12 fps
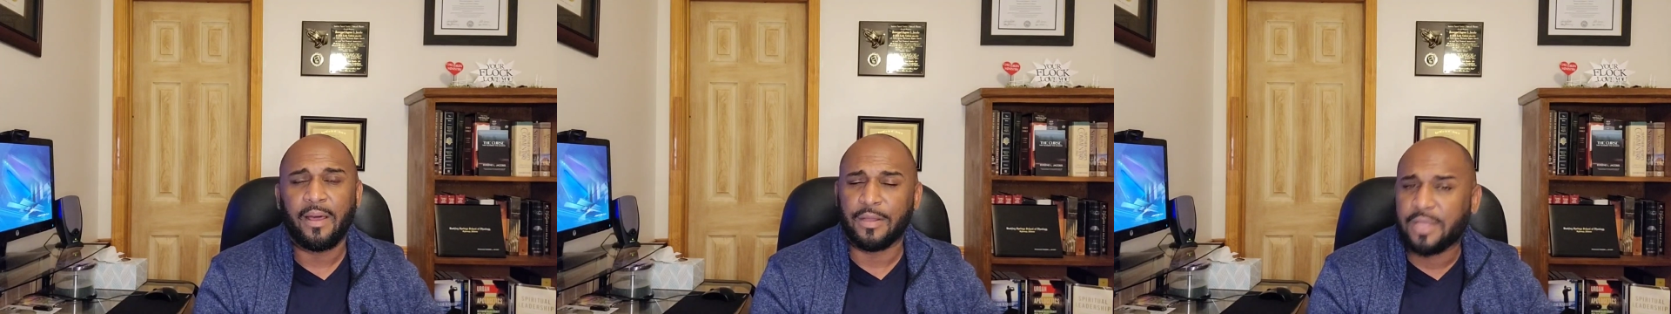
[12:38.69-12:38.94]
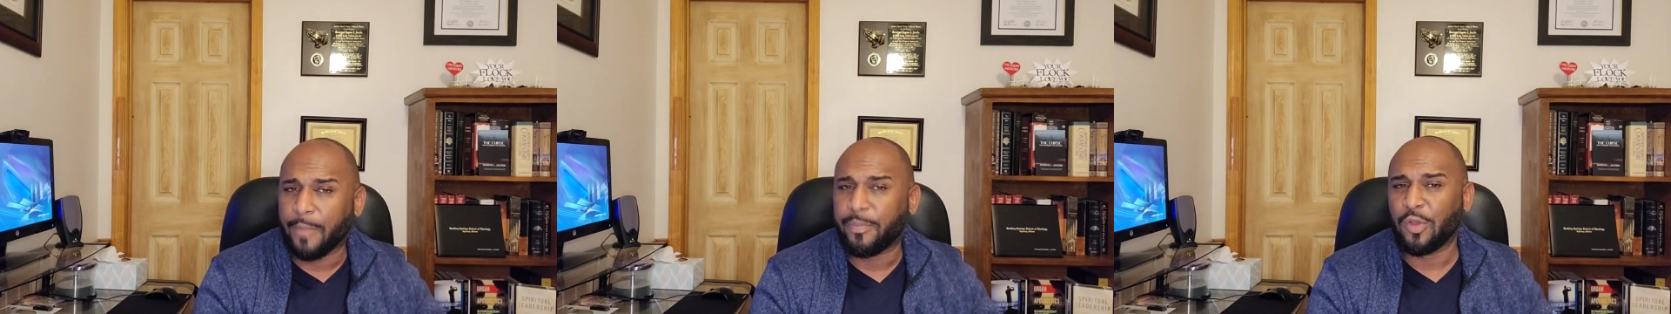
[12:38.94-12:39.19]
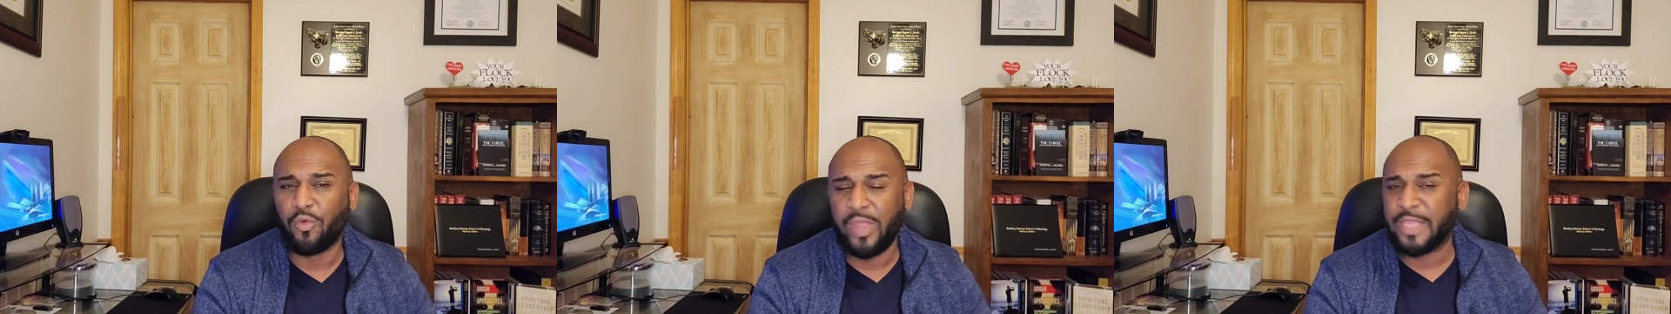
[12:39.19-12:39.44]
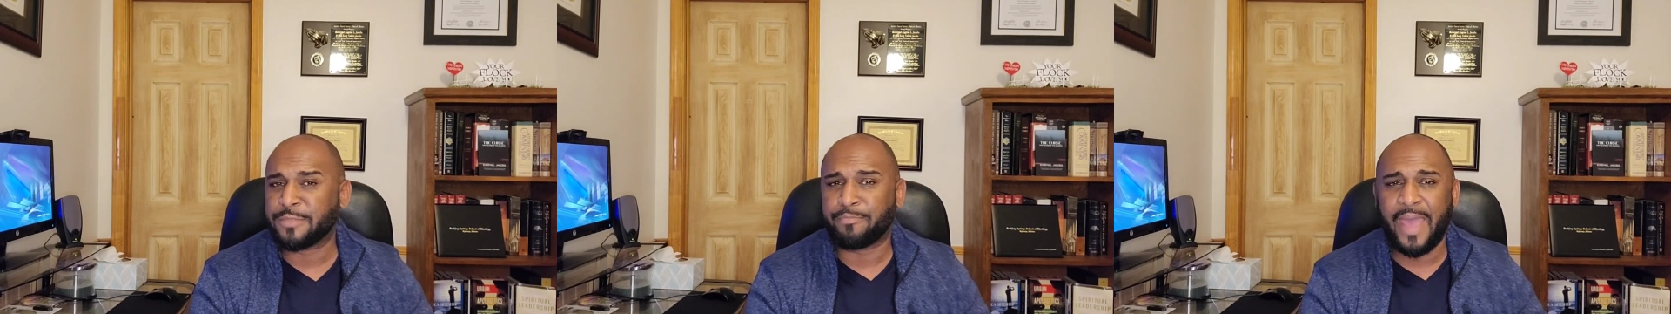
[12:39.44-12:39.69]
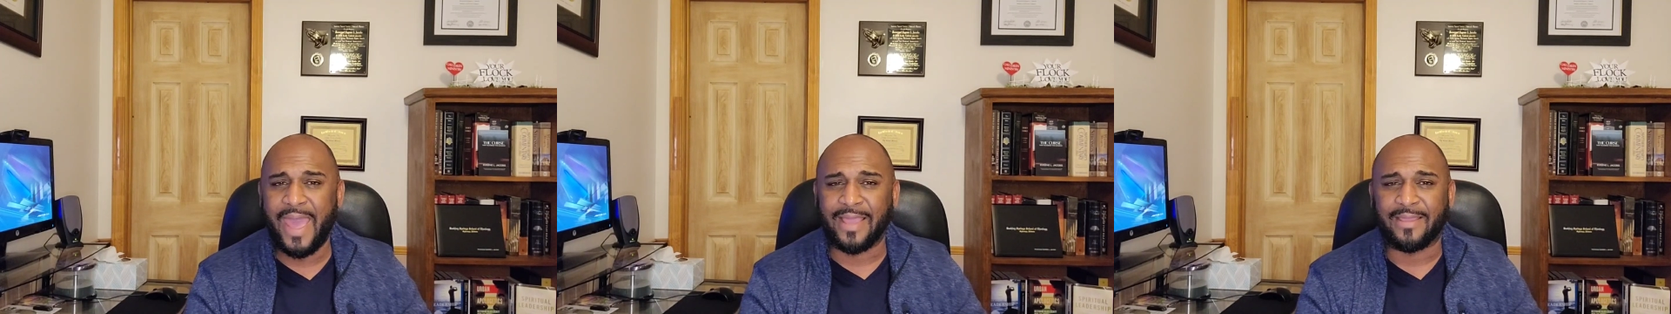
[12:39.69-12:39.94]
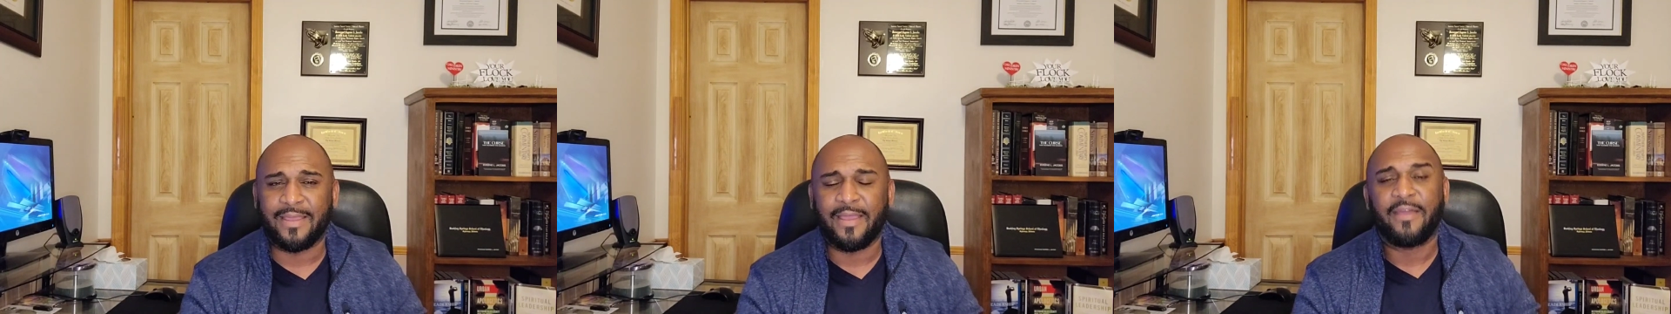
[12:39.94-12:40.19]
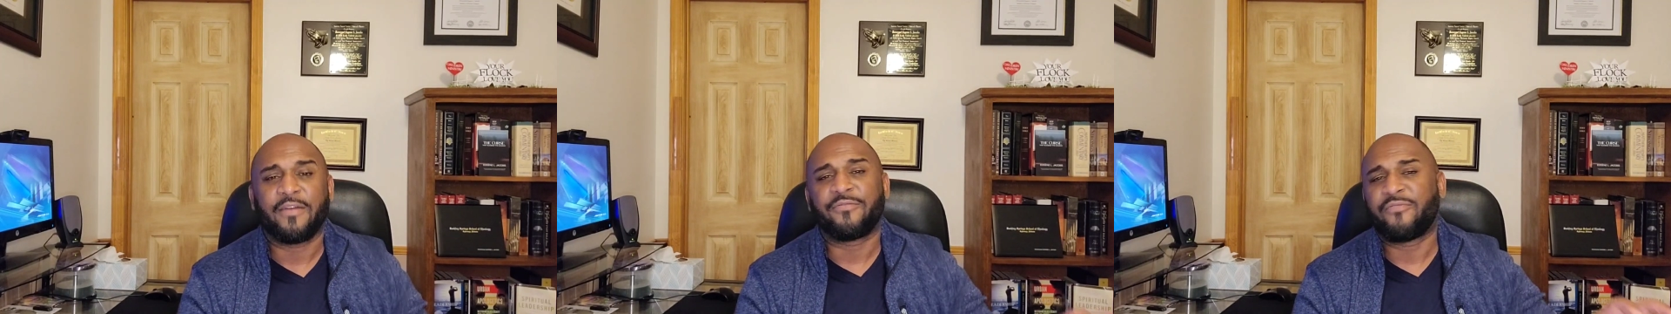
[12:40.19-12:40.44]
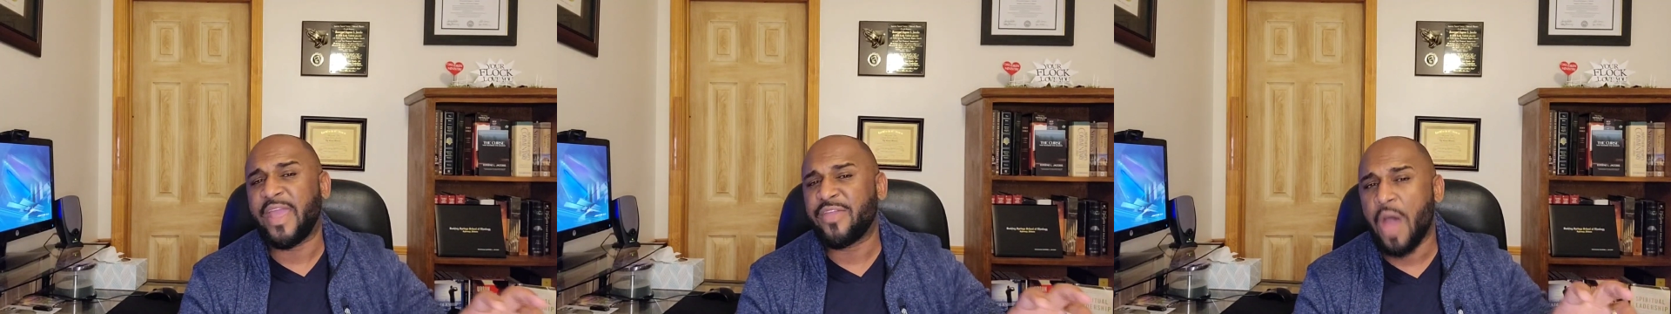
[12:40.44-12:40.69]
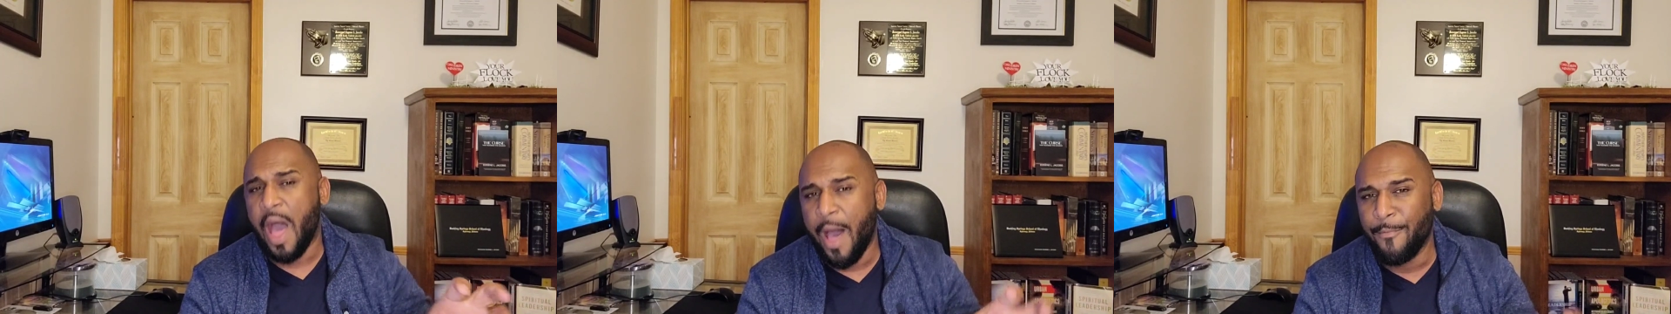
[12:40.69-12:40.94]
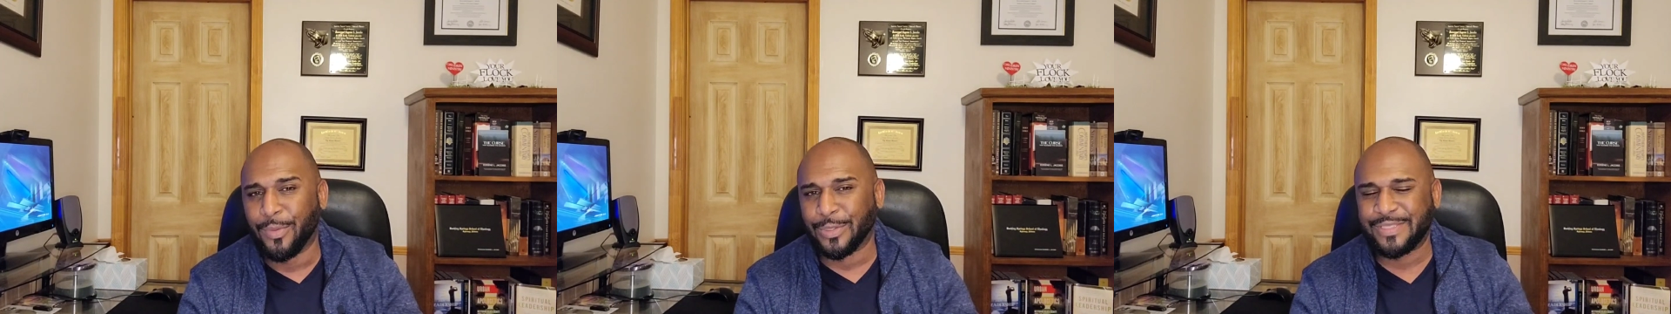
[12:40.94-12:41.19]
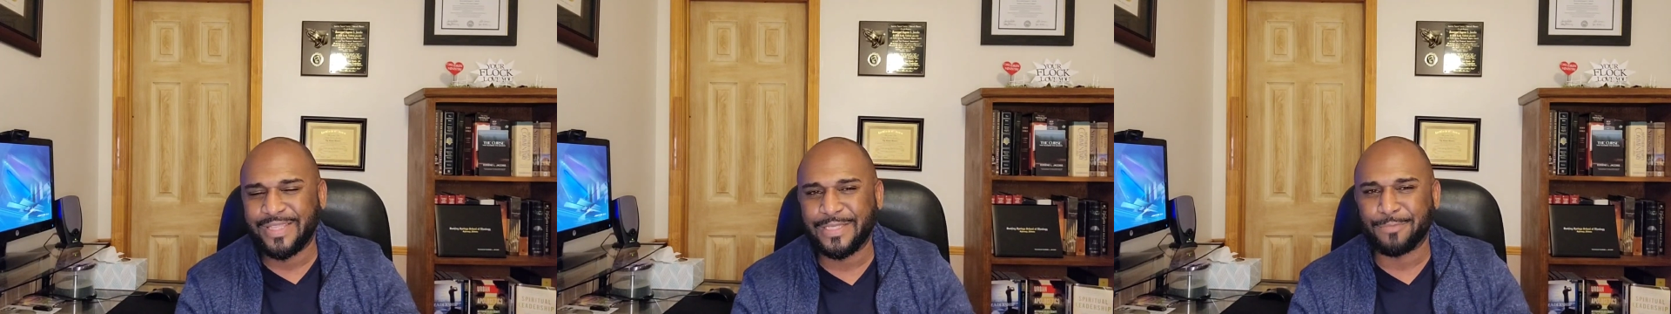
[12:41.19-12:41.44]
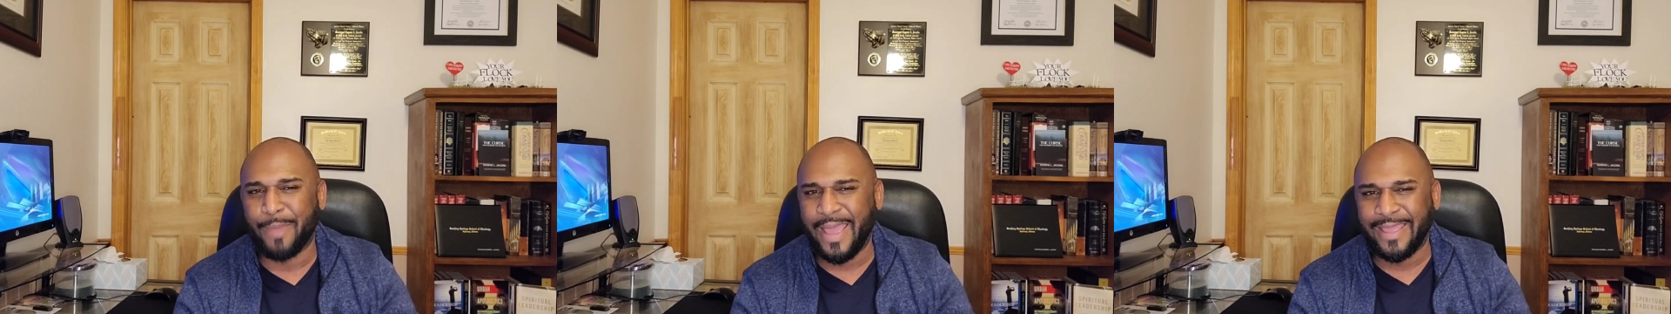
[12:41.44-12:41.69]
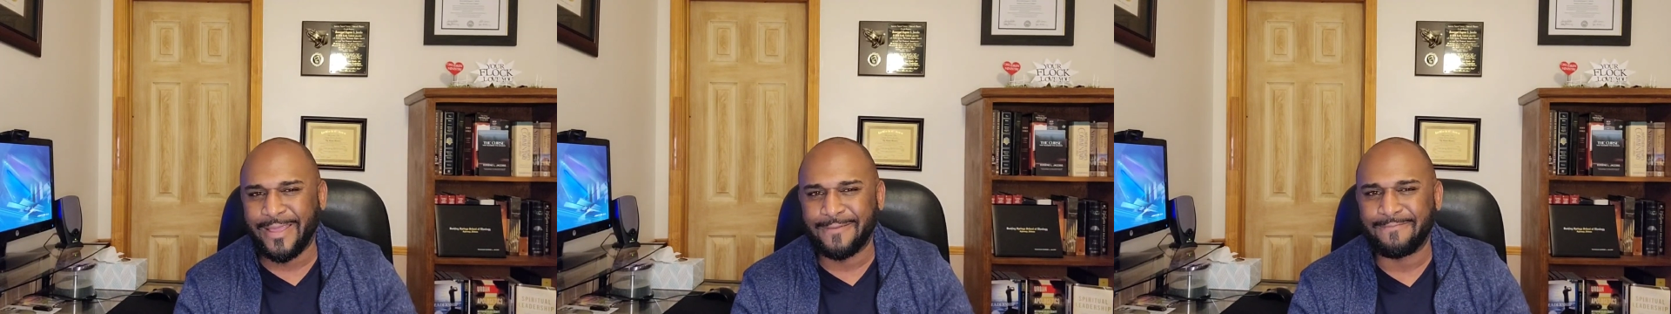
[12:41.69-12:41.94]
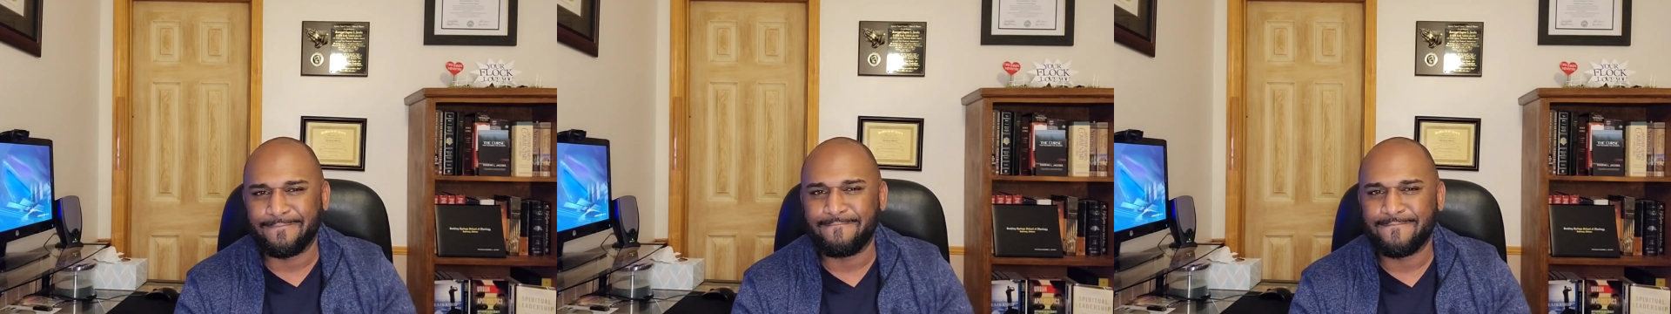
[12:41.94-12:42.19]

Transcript: a couple of weeks back. Faith humbles this man.